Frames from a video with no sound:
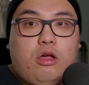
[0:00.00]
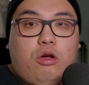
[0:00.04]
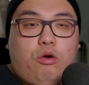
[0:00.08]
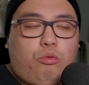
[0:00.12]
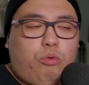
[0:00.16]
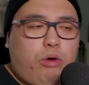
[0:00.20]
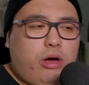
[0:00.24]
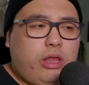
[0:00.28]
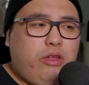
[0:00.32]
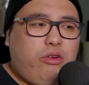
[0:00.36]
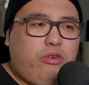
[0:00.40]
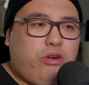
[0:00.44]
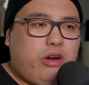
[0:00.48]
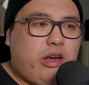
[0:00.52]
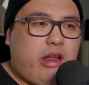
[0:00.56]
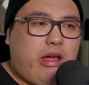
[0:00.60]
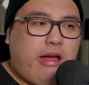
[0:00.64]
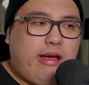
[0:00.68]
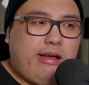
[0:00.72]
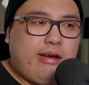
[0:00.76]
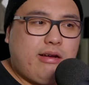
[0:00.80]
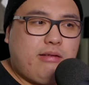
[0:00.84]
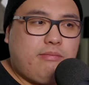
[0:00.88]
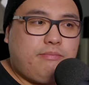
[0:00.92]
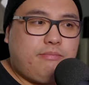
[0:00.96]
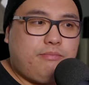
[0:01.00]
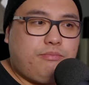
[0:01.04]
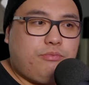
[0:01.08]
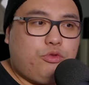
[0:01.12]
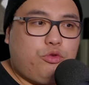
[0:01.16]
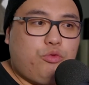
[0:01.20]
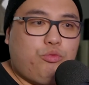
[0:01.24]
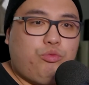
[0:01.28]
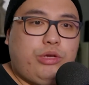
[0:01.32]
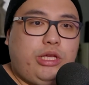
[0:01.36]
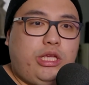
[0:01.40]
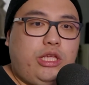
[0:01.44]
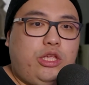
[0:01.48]
Whether or not
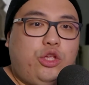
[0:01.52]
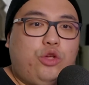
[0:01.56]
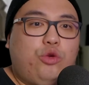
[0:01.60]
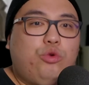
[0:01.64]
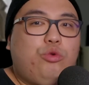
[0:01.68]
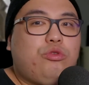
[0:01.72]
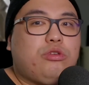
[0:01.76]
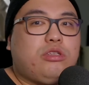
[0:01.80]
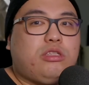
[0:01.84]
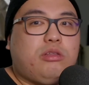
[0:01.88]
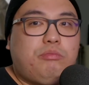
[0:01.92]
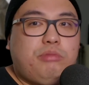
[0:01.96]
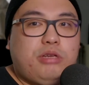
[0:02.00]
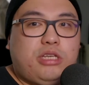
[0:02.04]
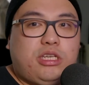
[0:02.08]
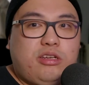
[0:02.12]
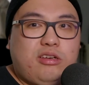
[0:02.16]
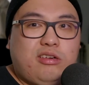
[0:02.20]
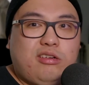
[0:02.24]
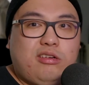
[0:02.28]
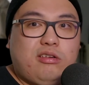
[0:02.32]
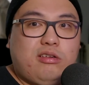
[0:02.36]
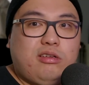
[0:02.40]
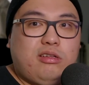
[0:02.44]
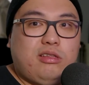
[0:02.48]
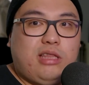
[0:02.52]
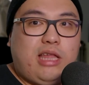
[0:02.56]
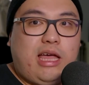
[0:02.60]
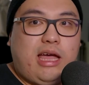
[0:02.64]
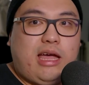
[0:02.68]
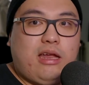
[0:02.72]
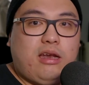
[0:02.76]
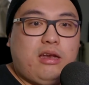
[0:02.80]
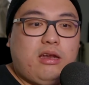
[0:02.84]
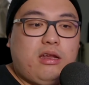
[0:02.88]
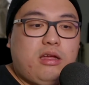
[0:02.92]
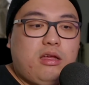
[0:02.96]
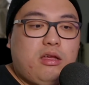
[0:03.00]
we use the material
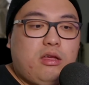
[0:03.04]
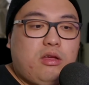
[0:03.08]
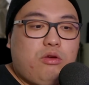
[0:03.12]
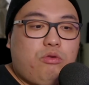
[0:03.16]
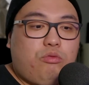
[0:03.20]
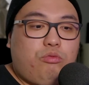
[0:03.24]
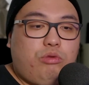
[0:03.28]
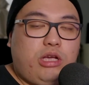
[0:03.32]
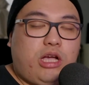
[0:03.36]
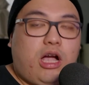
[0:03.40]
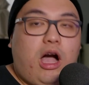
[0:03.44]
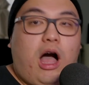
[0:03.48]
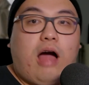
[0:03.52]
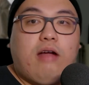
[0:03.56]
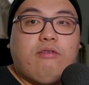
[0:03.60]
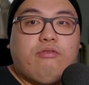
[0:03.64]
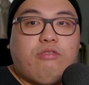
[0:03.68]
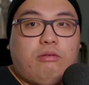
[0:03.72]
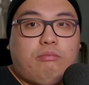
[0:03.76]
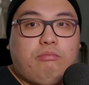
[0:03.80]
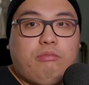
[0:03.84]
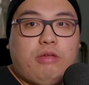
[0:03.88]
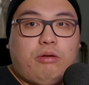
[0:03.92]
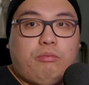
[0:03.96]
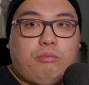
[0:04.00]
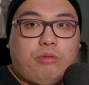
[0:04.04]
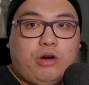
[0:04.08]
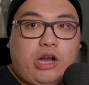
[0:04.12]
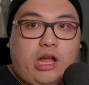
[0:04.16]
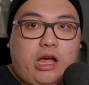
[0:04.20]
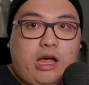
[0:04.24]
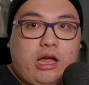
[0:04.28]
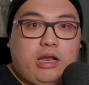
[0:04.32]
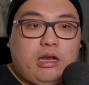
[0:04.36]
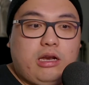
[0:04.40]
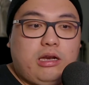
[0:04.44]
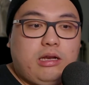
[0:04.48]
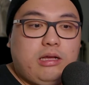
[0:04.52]
that we got from them or not,